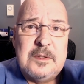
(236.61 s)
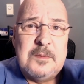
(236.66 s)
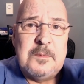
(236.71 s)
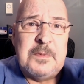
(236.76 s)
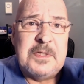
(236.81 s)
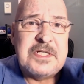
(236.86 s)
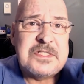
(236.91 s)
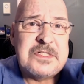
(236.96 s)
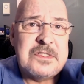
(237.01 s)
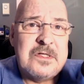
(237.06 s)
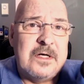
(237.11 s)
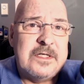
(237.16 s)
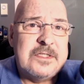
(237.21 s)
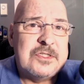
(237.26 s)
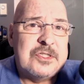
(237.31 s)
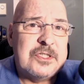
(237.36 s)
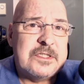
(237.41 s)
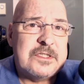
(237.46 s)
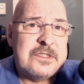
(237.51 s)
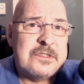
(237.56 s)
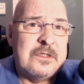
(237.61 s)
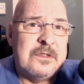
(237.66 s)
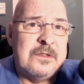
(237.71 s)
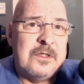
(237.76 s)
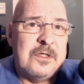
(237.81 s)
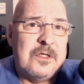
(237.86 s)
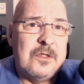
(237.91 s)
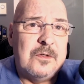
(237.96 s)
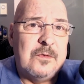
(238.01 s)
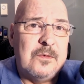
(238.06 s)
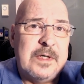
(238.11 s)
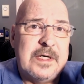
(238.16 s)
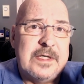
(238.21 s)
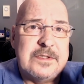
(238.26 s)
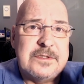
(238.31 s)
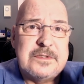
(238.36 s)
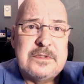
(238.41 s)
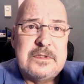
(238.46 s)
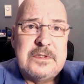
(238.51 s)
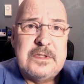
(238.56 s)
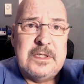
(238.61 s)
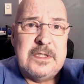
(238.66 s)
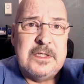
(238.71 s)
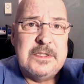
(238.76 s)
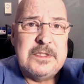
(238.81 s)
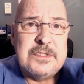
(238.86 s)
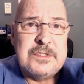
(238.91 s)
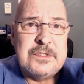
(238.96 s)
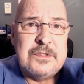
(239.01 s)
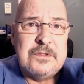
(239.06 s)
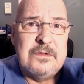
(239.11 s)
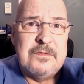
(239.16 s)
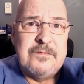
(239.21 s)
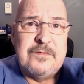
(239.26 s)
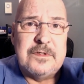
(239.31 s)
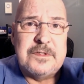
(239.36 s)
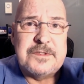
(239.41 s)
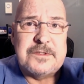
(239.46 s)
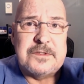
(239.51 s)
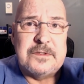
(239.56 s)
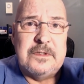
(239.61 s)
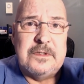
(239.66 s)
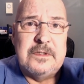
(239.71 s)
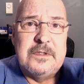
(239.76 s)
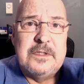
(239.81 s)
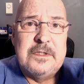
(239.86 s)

But it's not just in the U.S. It is universal.